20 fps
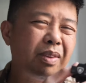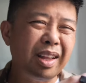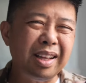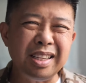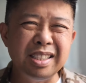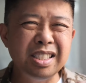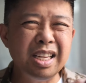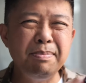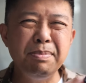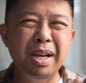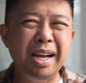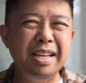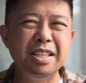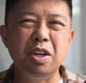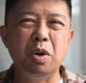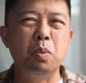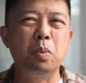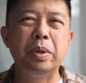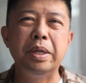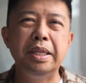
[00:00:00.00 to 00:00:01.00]
some guys
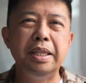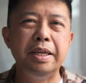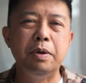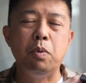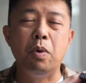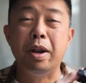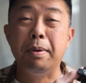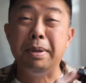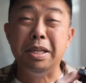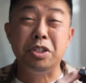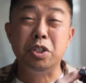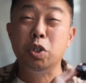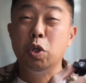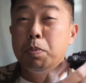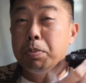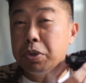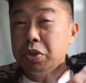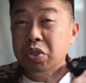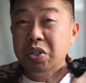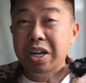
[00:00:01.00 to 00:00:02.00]
are really want to be
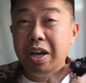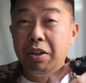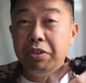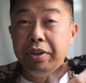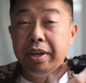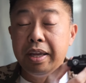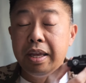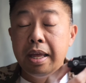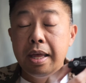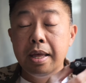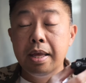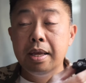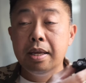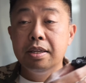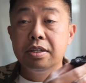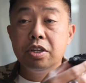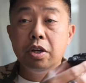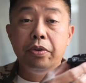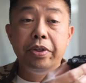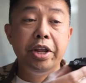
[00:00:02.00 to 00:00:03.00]
super stealthy,
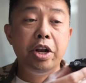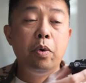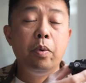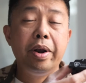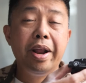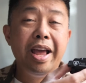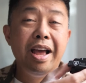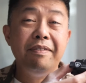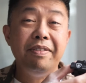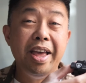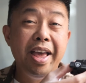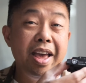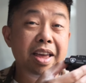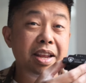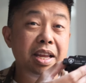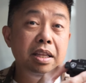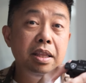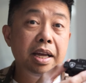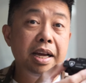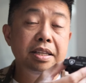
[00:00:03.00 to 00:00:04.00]
so they don't want to have
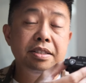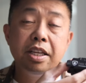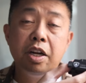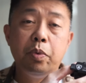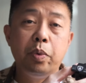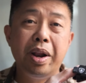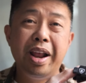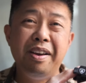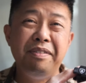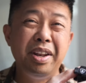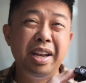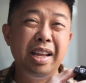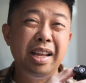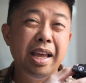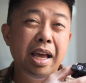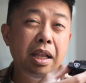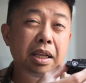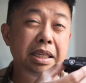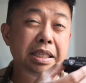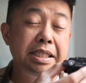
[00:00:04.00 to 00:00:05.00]
any lights, they don't want to have any
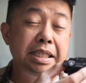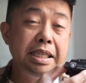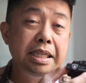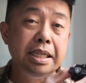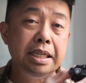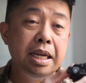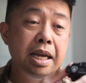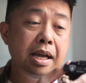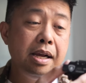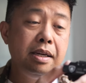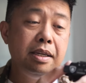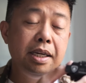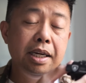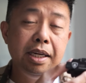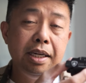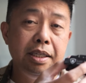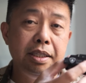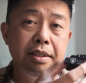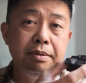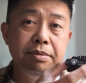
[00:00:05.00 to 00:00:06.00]

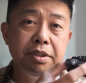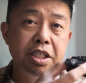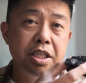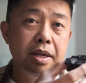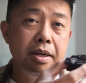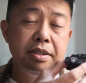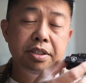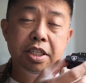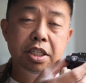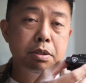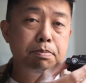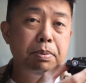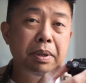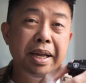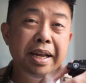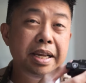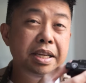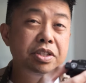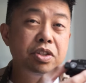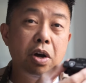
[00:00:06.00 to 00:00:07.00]
LED
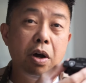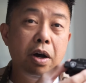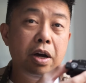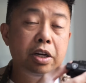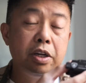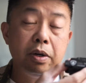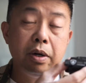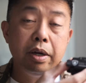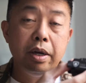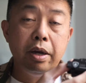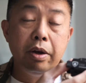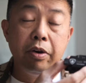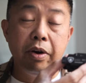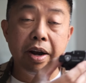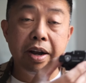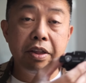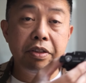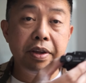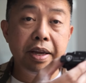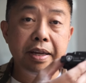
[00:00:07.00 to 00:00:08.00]
displays on or
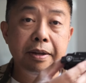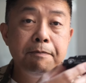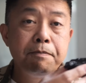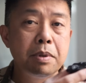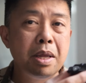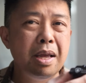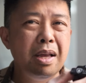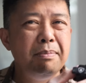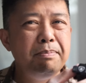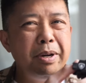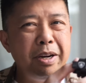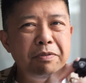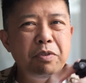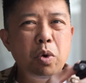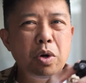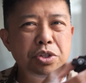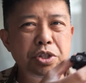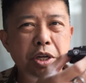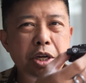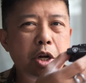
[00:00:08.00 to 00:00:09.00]
anything. But of
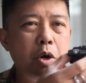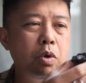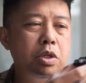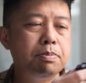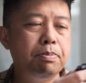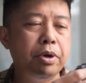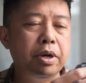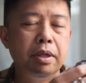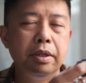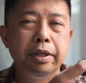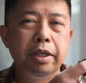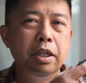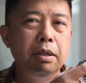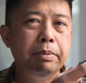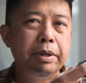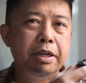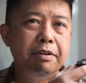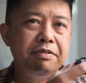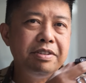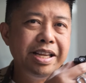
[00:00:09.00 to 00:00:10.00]
course you could always put a little
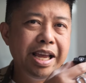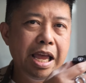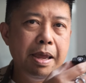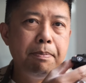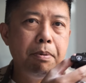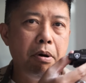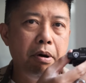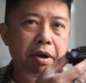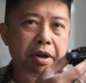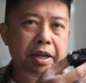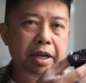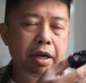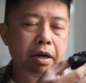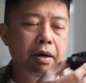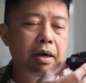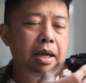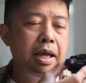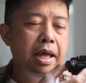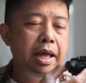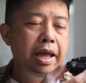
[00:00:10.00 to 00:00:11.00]
bit of tape on here.
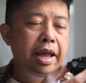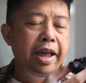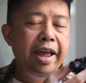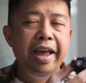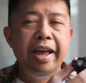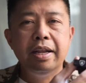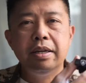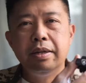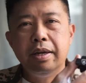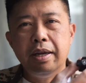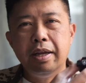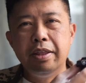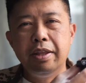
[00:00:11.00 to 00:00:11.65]
And